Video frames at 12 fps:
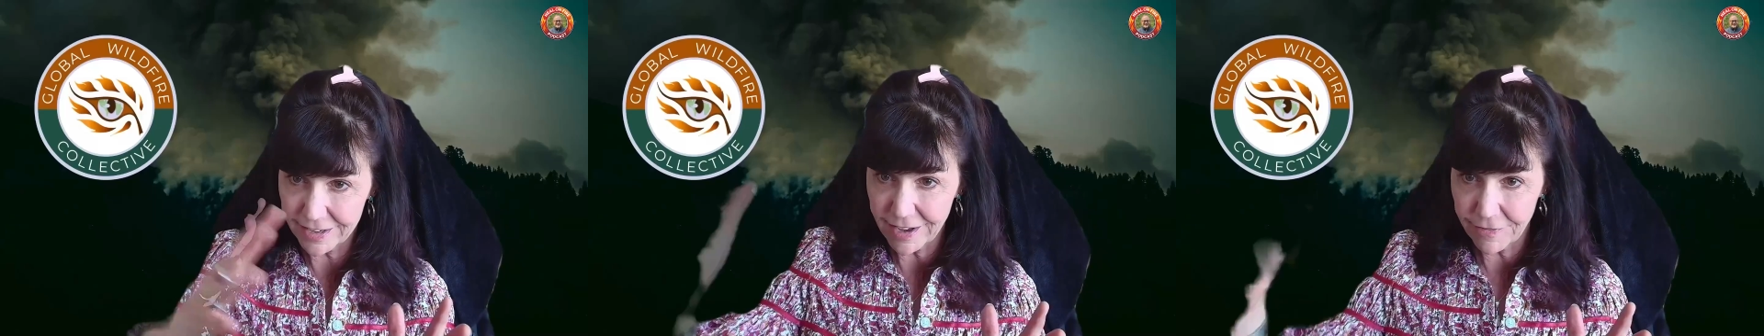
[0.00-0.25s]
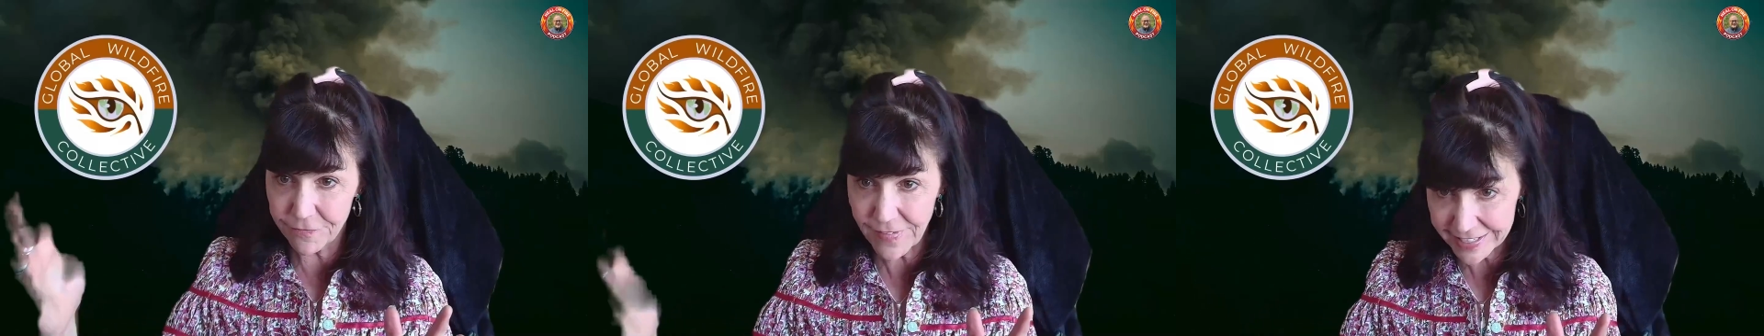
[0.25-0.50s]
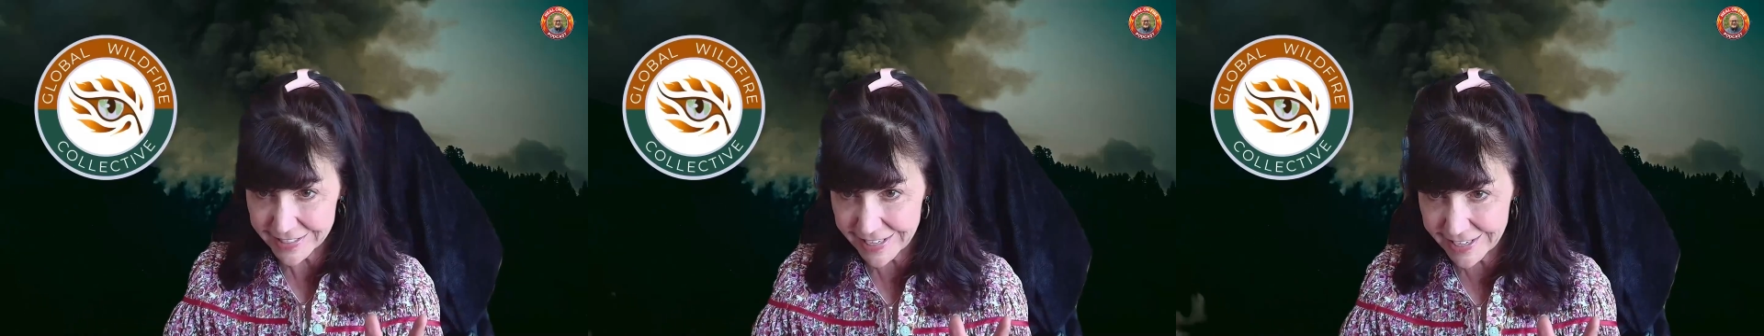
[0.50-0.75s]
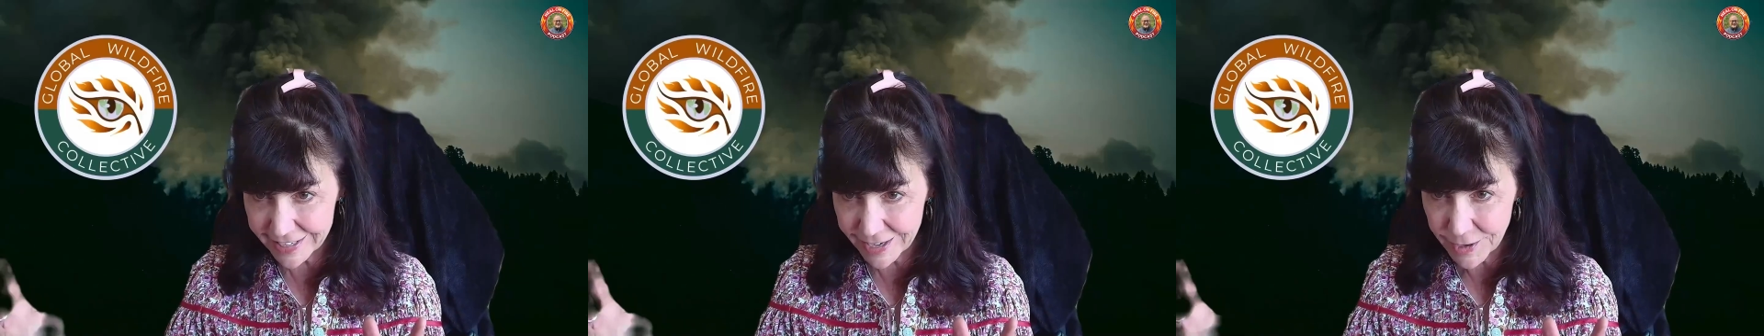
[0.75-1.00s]

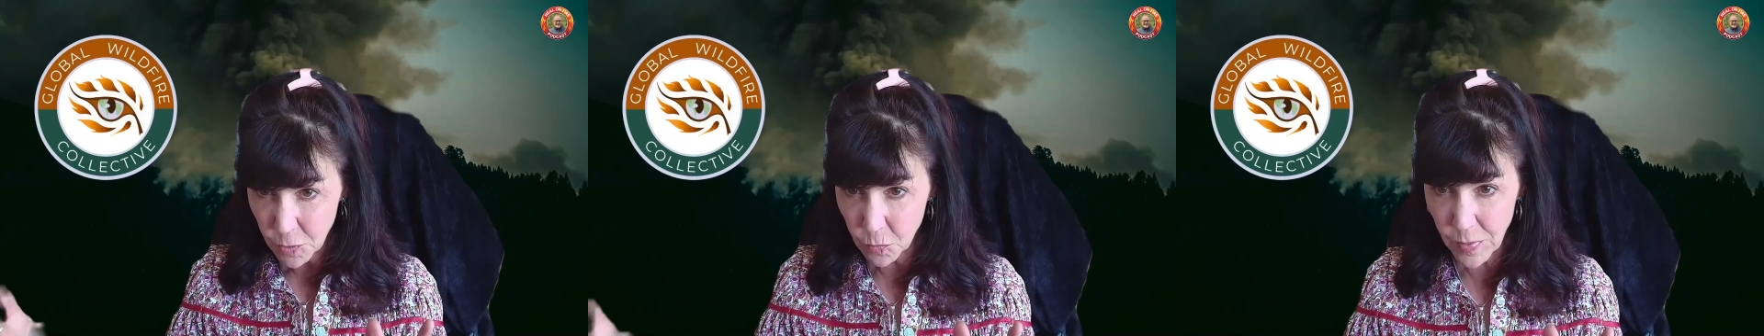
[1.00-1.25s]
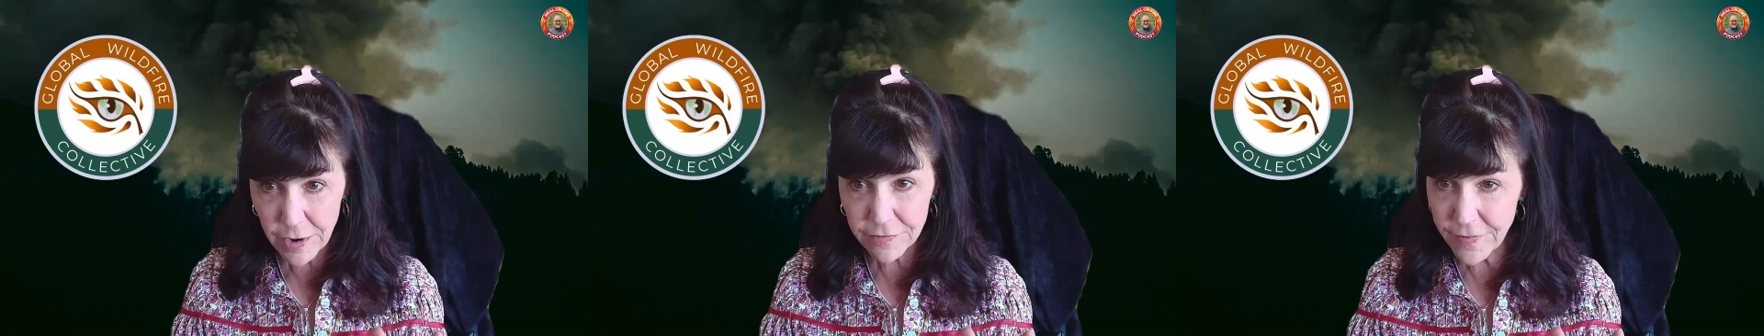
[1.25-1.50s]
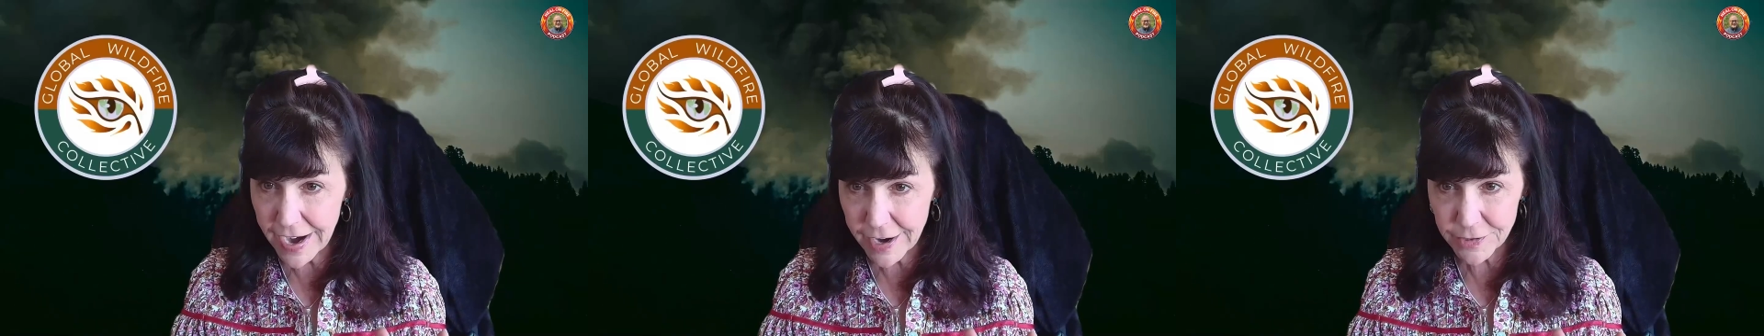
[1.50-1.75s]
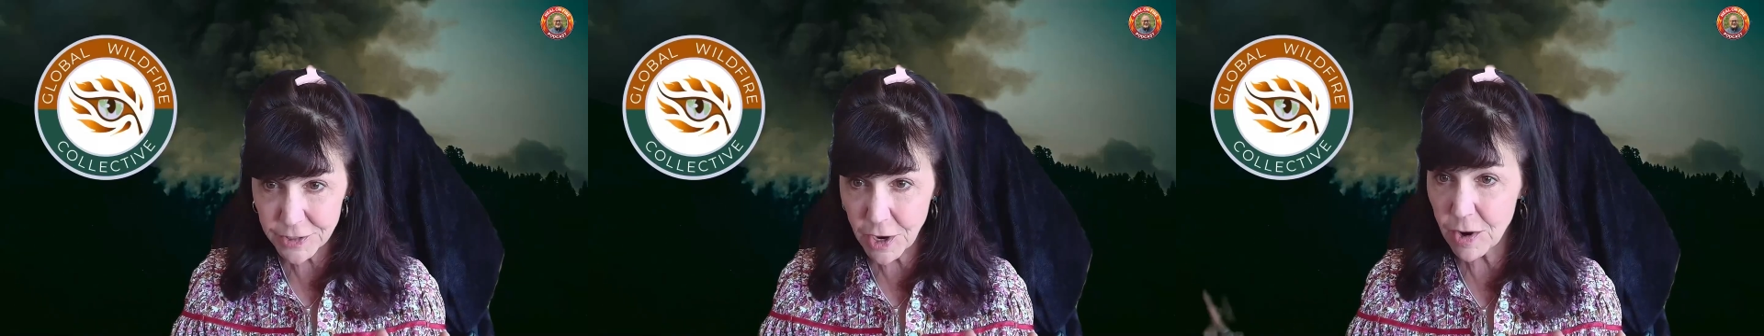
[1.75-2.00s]
affecting where
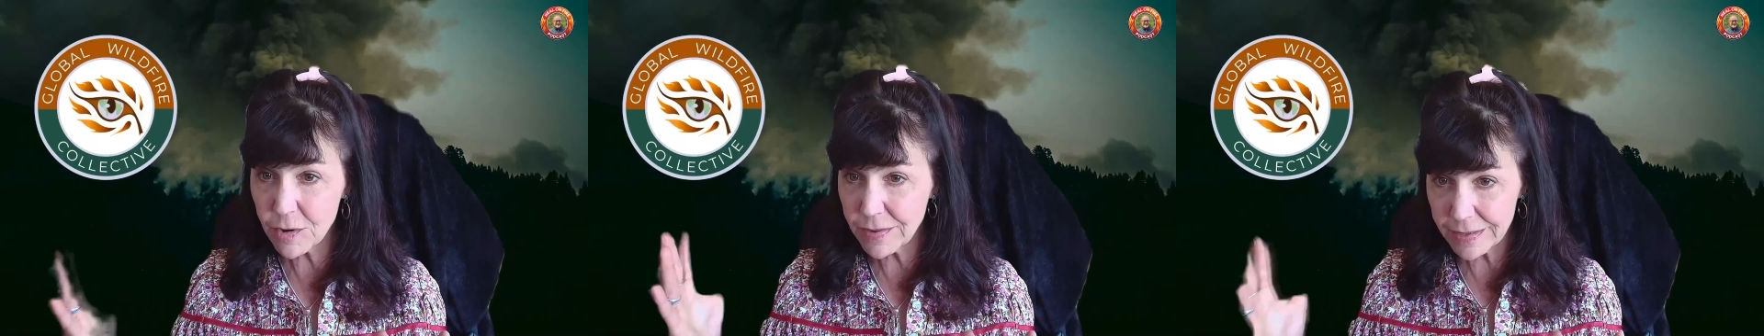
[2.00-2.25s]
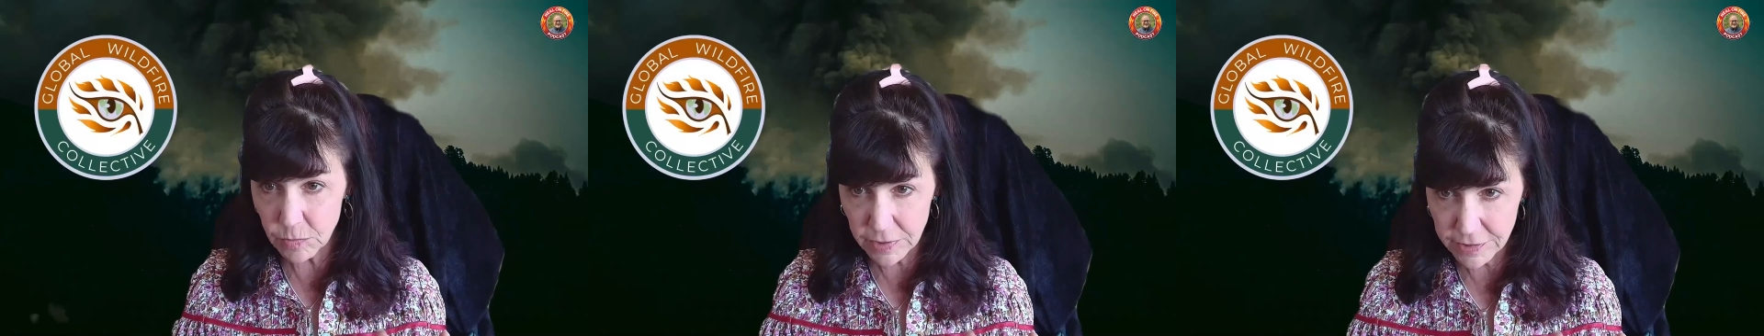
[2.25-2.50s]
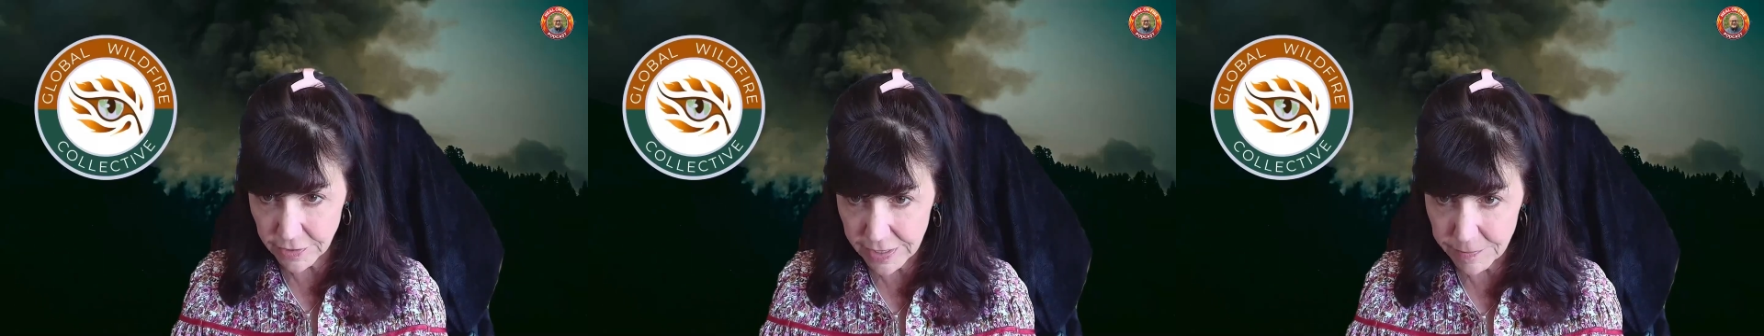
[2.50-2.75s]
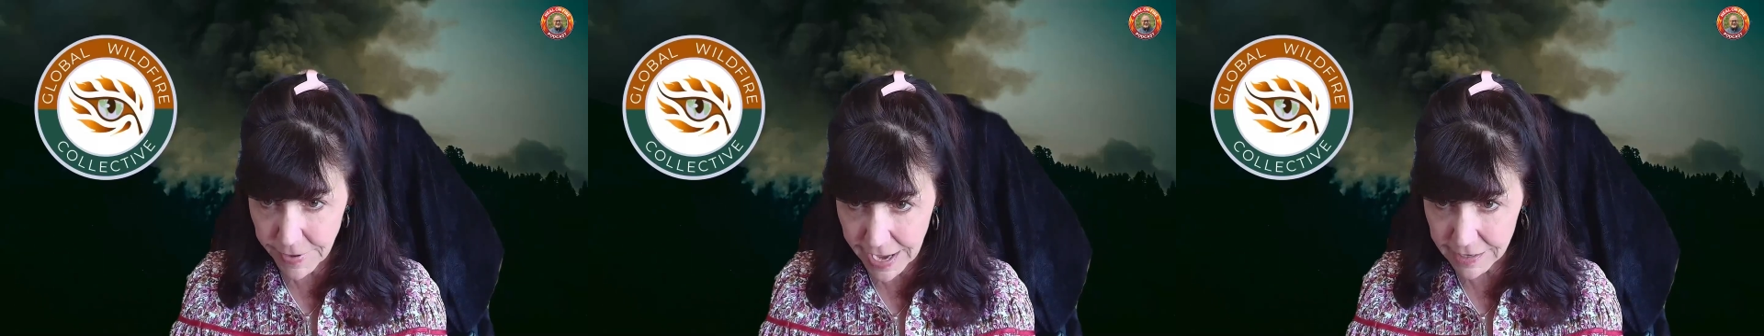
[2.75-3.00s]
fires go and what their
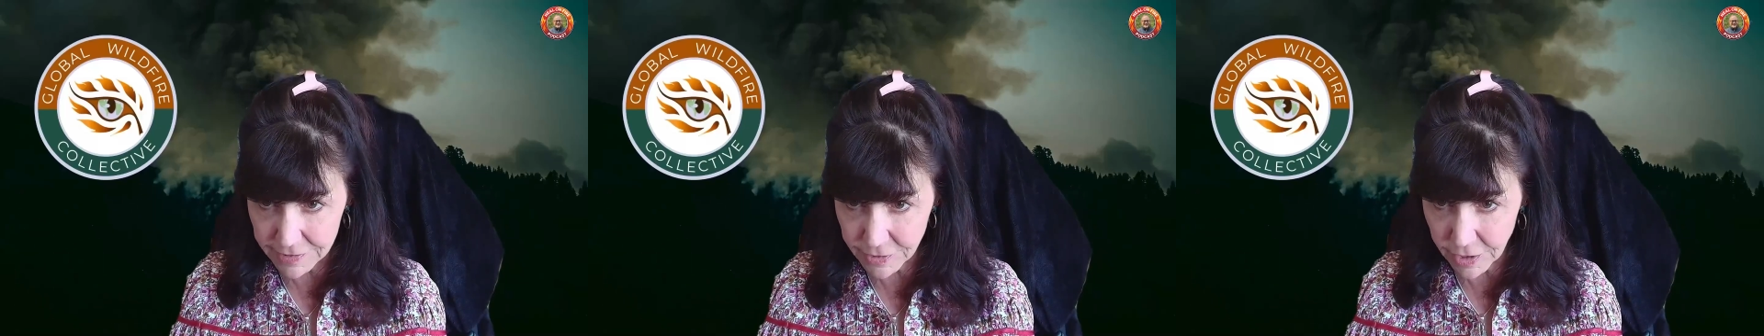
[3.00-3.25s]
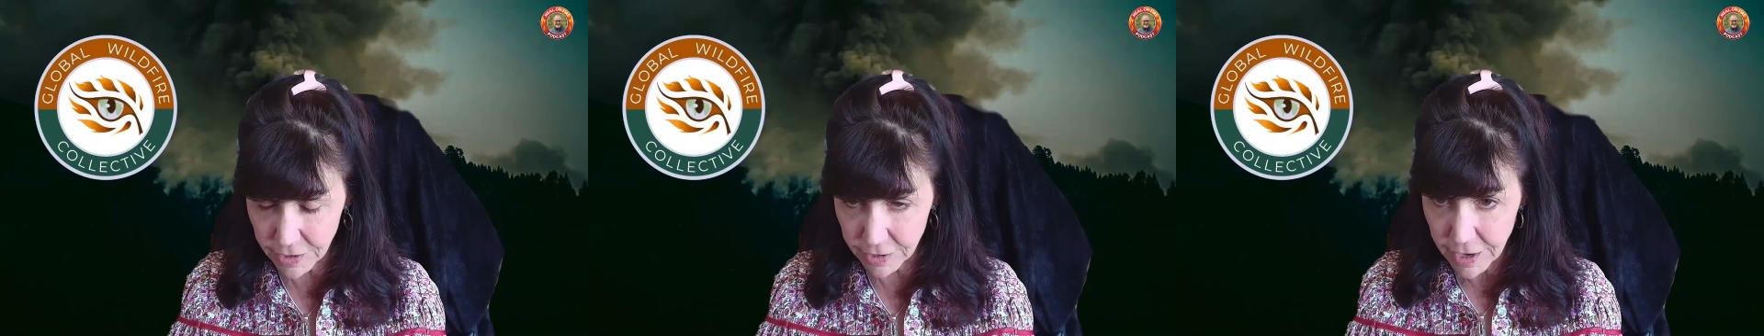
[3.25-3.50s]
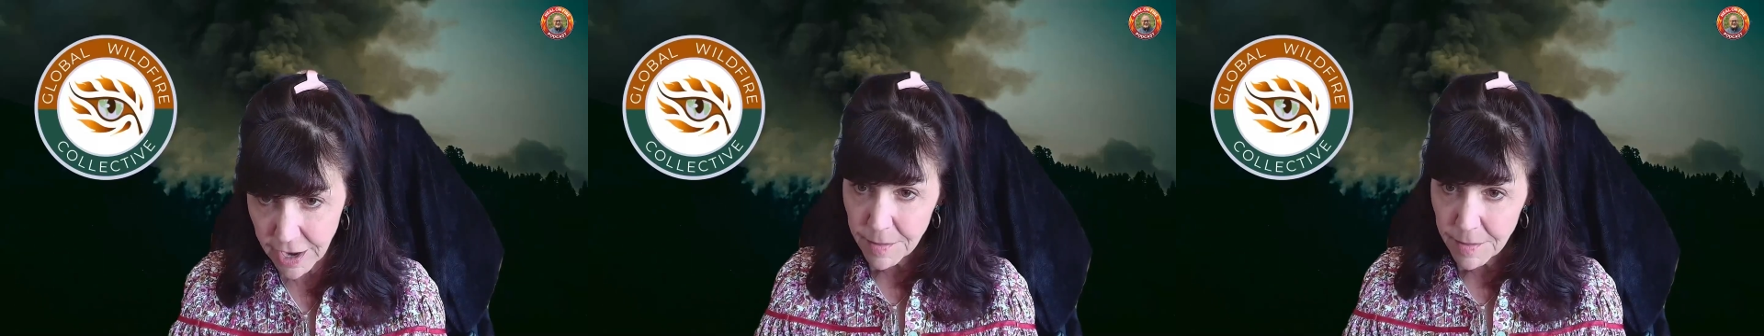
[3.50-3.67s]
impacts are.